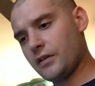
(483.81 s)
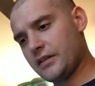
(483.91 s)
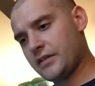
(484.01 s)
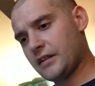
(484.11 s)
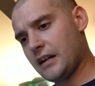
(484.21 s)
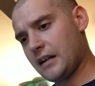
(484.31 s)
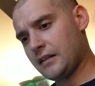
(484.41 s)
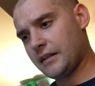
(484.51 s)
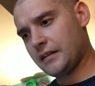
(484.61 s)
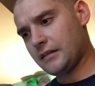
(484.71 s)
side
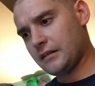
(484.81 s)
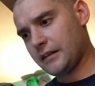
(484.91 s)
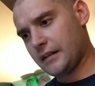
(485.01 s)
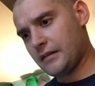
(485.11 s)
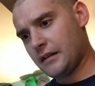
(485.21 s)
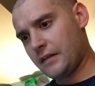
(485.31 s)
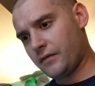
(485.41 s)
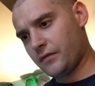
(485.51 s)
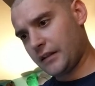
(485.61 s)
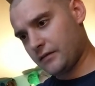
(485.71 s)
like a knife,
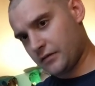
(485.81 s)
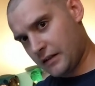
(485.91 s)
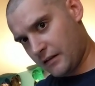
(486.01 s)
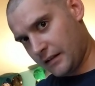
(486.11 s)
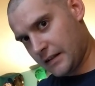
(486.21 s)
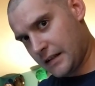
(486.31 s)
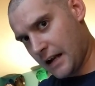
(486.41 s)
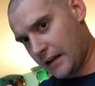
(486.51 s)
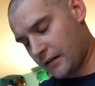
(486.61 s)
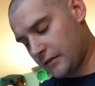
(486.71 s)
like it was now like a
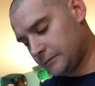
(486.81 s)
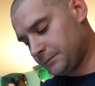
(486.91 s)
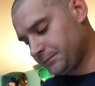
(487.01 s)
dagger,